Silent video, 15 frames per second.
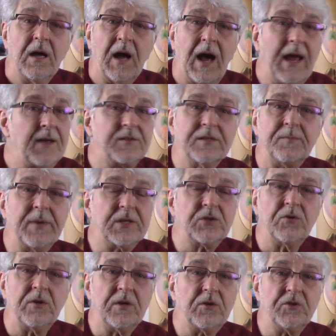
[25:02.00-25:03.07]
I have some
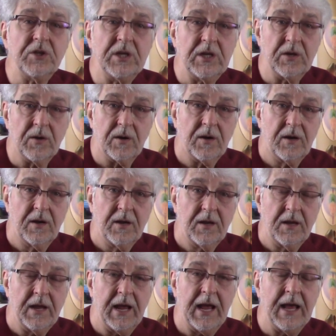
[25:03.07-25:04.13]
extra energy here
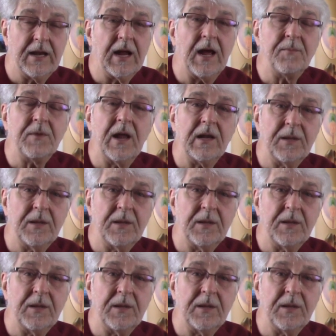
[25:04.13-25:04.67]
and I'm not